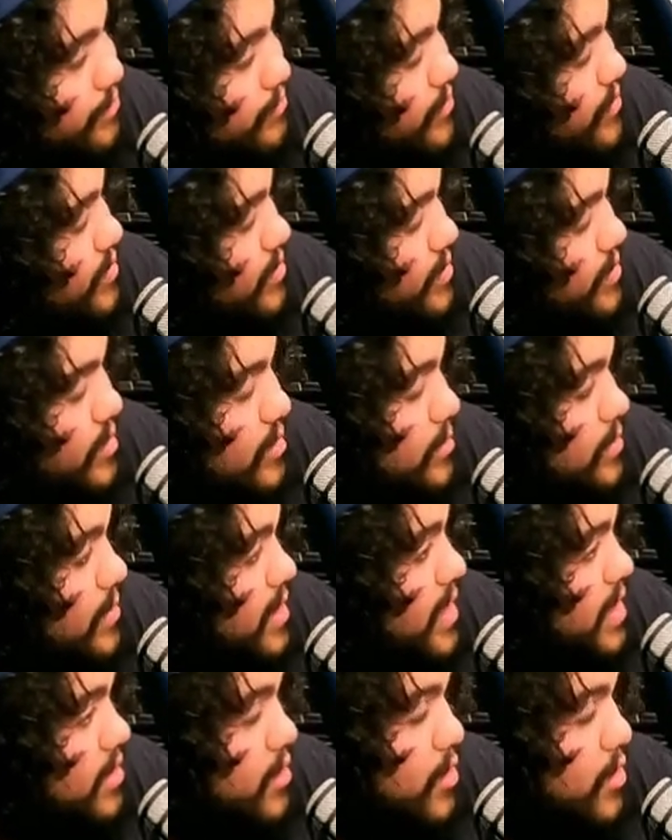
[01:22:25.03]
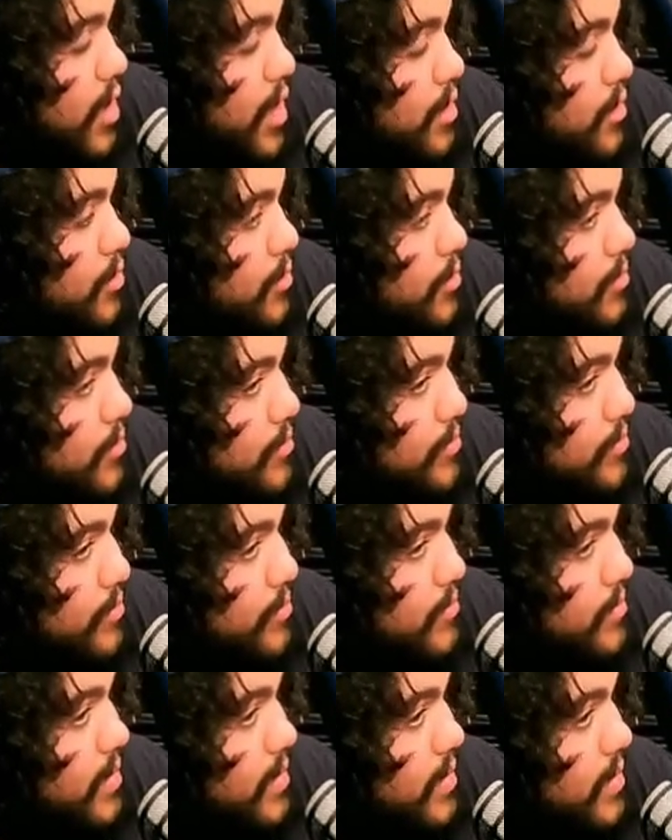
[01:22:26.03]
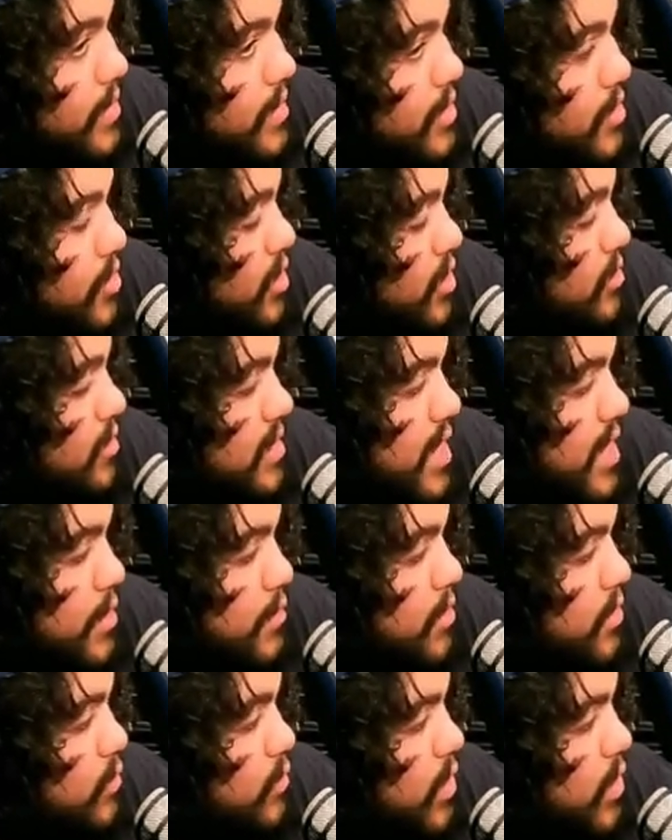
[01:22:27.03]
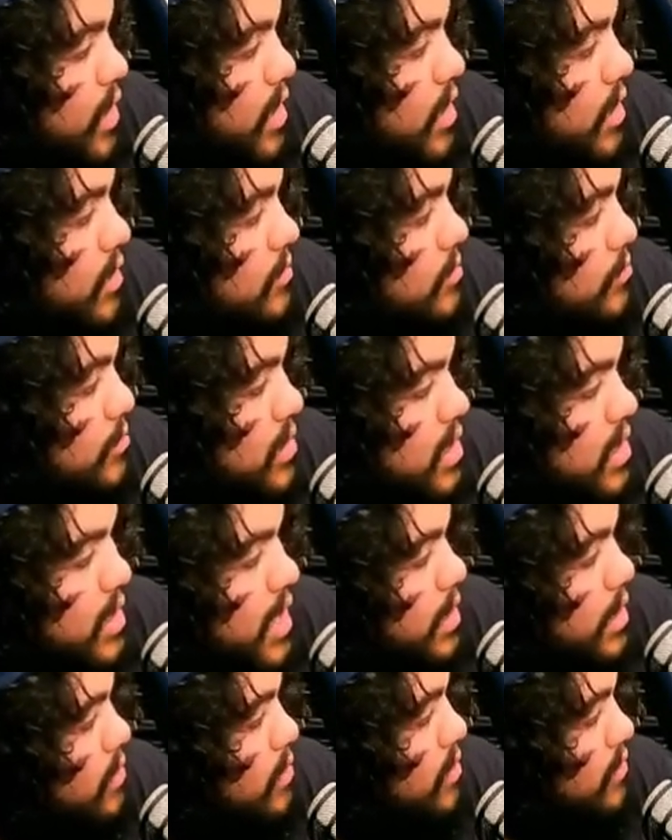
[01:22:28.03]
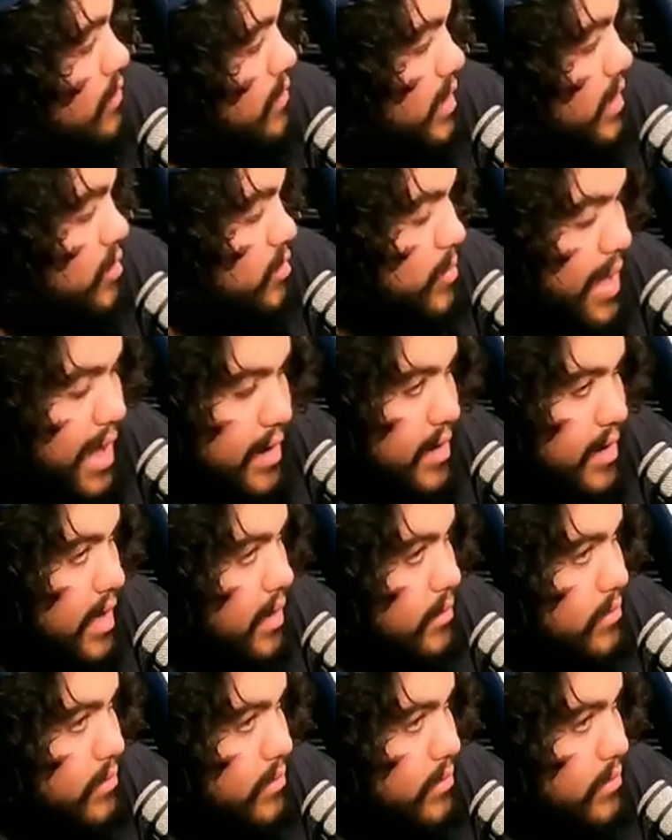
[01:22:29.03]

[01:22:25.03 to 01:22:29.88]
Something needs to change. Judgment Day runs Raw, Bloodline runs fucking SmackDown.